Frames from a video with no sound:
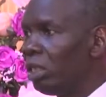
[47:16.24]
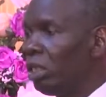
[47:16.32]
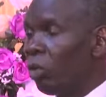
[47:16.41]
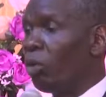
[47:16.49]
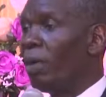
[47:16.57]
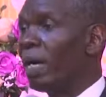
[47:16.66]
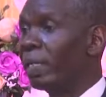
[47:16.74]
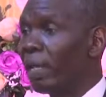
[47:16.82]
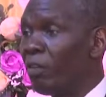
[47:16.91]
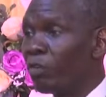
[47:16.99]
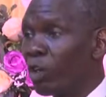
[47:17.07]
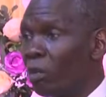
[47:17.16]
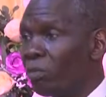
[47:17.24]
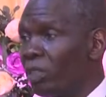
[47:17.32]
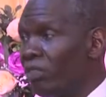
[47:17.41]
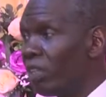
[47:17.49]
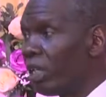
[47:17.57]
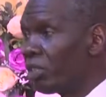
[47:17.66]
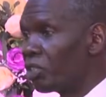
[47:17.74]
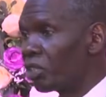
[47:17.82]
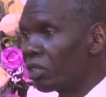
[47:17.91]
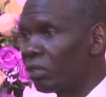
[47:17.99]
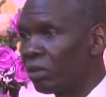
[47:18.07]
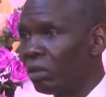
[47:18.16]
The woman came from the village
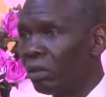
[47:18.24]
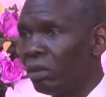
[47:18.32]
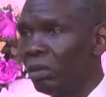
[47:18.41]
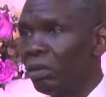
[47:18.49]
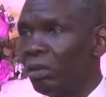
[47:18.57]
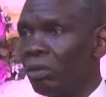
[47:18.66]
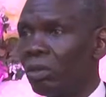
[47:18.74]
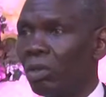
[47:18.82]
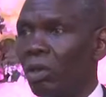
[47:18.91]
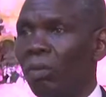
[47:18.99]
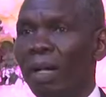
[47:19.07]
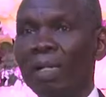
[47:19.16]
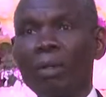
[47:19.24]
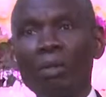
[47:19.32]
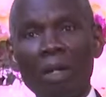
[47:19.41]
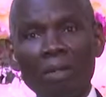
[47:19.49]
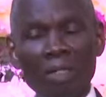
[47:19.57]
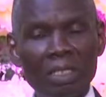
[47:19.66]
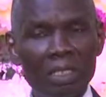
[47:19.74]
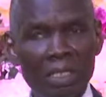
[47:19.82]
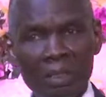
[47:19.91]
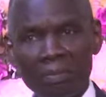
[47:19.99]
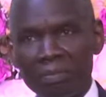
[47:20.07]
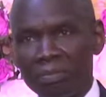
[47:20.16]
to come and congratulate them.